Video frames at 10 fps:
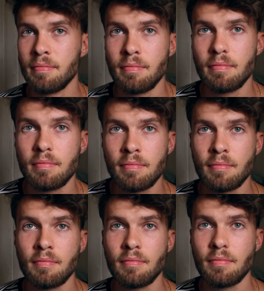
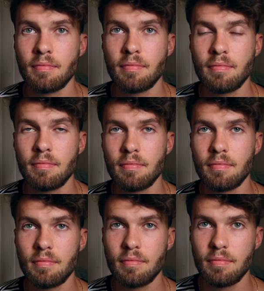
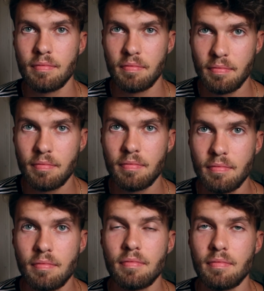
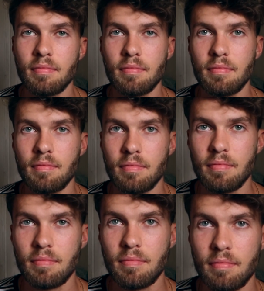
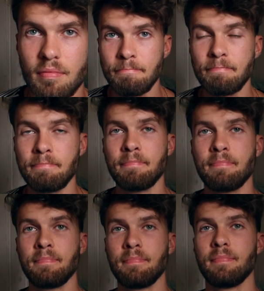No words are spoken by the person on screen.